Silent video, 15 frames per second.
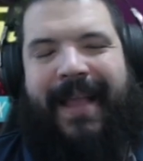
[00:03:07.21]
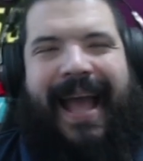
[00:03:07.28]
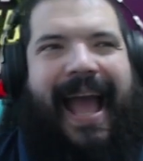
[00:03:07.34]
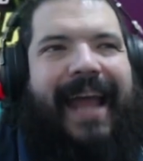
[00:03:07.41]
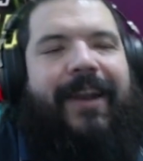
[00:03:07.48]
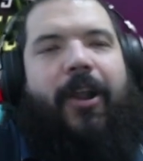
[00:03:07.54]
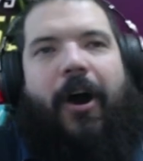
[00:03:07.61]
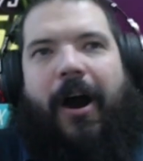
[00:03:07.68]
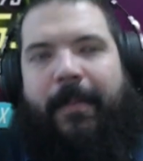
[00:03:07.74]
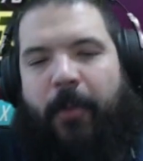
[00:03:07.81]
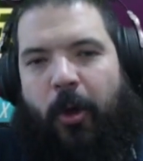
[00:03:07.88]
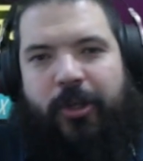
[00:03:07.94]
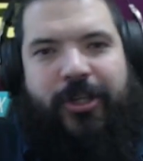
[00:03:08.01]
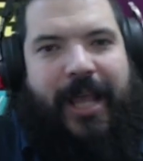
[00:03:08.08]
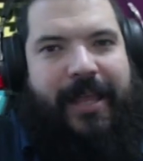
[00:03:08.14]
And look, I'm
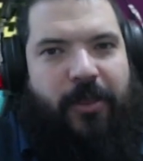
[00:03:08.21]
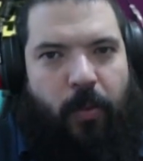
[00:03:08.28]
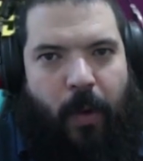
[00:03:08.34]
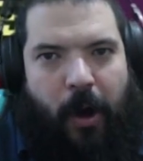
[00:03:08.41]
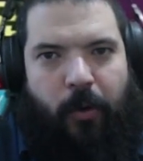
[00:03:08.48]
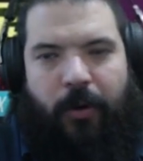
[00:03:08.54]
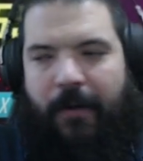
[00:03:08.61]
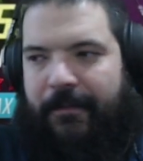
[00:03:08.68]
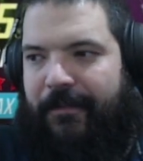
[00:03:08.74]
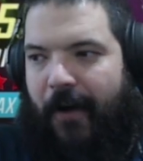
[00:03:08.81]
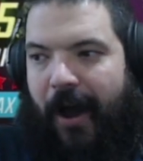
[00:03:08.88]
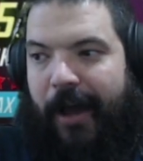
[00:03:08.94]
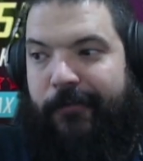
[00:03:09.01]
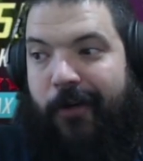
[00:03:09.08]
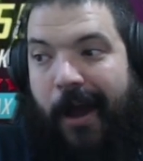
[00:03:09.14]
not setting the world on
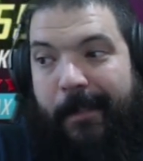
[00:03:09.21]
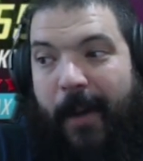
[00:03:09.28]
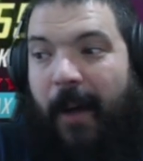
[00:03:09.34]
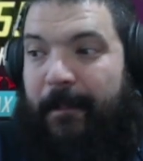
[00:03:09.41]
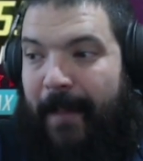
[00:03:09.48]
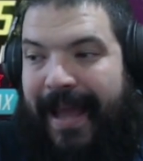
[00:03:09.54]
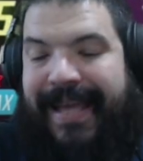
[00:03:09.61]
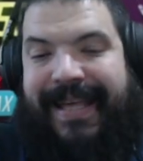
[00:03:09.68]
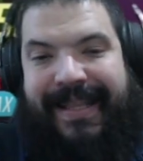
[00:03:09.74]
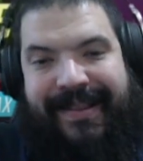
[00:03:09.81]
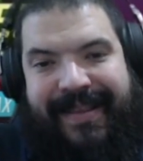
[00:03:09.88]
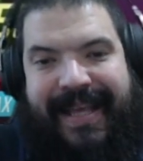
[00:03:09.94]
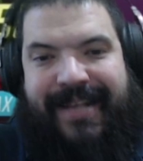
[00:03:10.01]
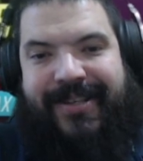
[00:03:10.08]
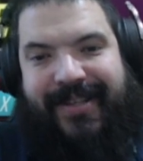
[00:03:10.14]
fire, right? But I'm making
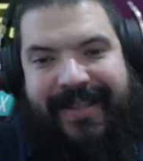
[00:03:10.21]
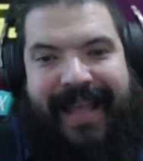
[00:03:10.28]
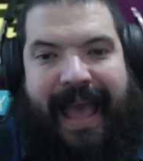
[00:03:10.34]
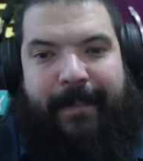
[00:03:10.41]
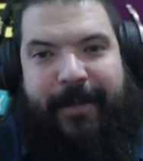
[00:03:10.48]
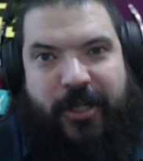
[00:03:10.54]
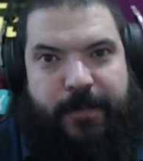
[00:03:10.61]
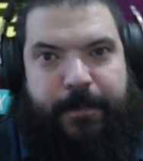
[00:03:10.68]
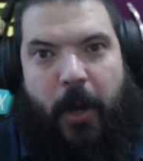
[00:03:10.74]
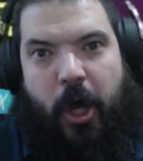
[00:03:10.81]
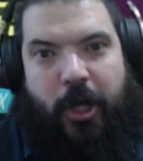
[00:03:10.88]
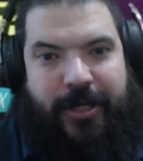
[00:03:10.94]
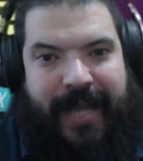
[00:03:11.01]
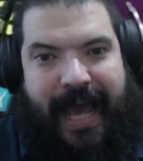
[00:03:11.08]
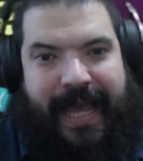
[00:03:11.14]
decent damage
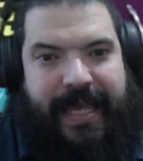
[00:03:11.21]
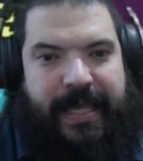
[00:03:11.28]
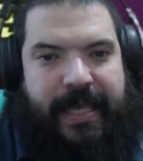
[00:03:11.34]
per day